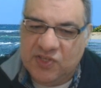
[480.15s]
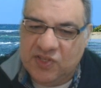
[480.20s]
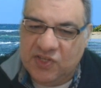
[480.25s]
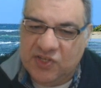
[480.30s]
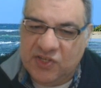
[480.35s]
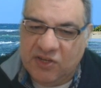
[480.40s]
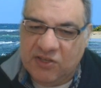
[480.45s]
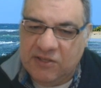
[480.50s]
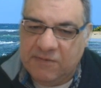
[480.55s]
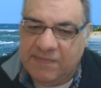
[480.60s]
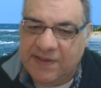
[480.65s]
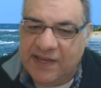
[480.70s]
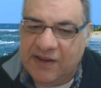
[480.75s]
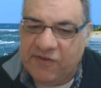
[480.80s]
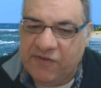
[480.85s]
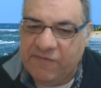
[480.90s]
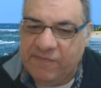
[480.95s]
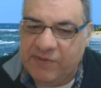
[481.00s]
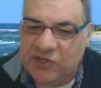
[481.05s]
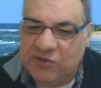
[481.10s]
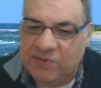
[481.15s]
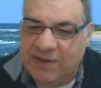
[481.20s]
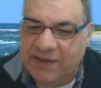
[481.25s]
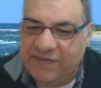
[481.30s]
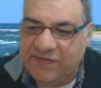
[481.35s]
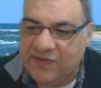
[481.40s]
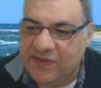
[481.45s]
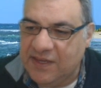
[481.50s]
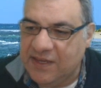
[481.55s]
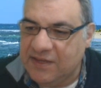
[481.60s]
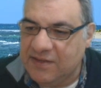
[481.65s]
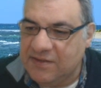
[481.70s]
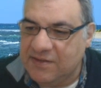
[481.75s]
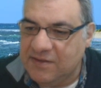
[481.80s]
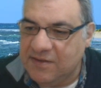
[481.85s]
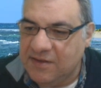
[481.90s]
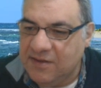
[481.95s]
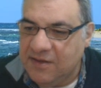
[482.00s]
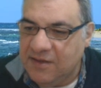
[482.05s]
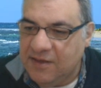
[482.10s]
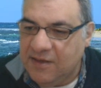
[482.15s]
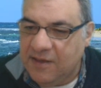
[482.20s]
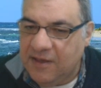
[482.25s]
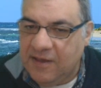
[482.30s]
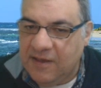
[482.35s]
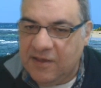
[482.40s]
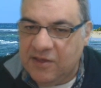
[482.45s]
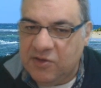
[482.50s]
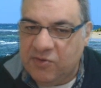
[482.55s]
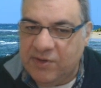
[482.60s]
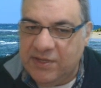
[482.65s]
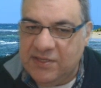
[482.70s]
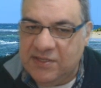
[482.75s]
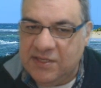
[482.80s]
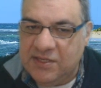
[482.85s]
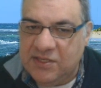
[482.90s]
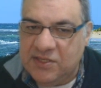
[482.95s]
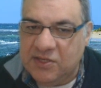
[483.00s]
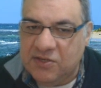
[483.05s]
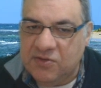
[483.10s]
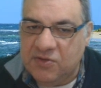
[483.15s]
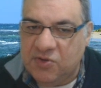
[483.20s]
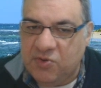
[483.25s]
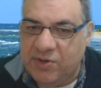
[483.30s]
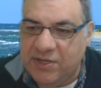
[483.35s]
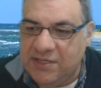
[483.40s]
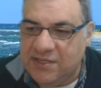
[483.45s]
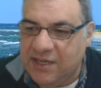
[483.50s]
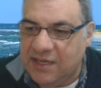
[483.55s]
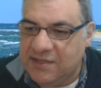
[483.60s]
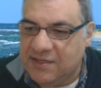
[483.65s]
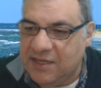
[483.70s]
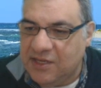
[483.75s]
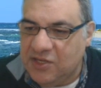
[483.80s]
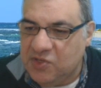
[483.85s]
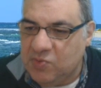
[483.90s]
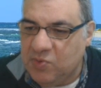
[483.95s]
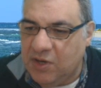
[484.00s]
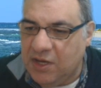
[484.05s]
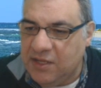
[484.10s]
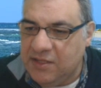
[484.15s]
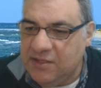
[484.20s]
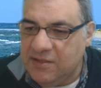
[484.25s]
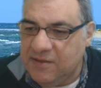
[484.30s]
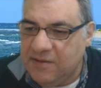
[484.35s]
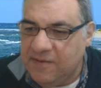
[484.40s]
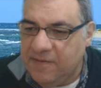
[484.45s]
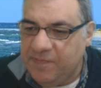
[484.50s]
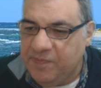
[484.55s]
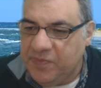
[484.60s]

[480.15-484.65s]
to show the power of bishop f6, queen c2, queen takes h1,